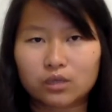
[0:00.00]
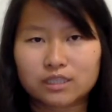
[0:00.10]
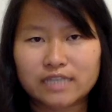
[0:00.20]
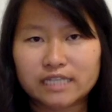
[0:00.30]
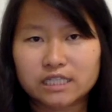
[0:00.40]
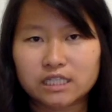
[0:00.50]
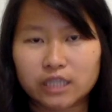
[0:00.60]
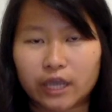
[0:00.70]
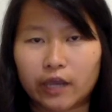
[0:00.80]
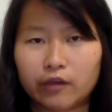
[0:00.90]

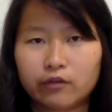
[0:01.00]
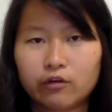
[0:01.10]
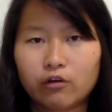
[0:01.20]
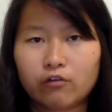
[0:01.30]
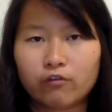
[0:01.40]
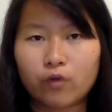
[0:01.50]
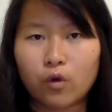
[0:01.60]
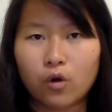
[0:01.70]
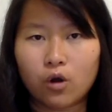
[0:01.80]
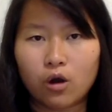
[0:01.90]
necessary
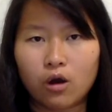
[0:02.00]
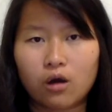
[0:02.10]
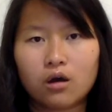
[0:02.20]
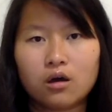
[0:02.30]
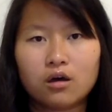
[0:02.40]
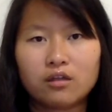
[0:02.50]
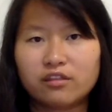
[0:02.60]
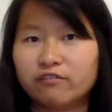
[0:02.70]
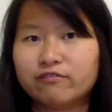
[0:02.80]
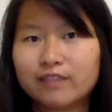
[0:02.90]
for
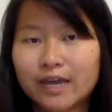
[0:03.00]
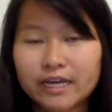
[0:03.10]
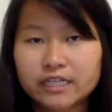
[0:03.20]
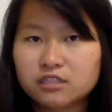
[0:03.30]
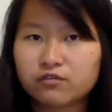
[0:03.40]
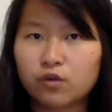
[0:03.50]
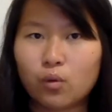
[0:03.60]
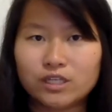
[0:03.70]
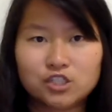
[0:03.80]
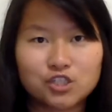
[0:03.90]
the flight, for
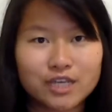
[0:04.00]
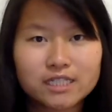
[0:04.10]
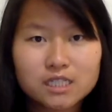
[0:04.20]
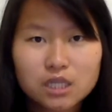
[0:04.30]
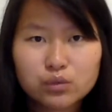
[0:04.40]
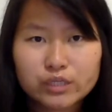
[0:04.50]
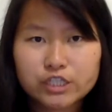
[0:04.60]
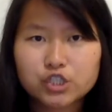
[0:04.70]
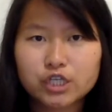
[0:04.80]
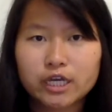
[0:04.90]
once you get to the
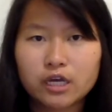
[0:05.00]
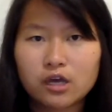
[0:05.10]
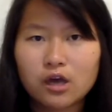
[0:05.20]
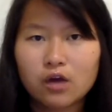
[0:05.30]
region,